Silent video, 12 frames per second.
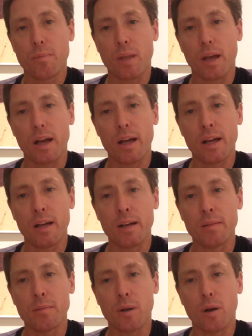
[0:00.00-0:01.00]

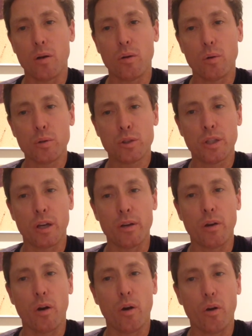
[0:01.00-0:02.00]

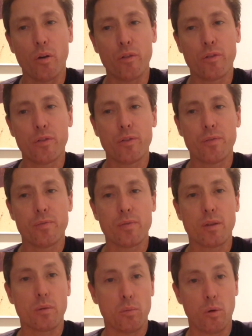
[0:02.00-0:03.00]
also of
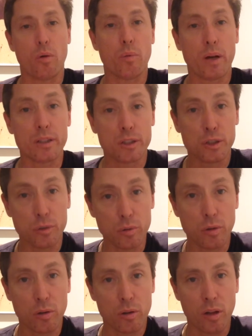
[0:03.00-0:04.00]
what one
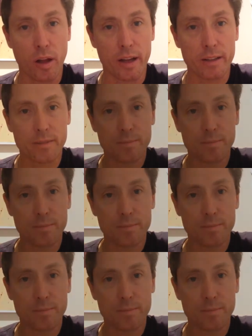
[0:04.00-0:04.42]
should look like.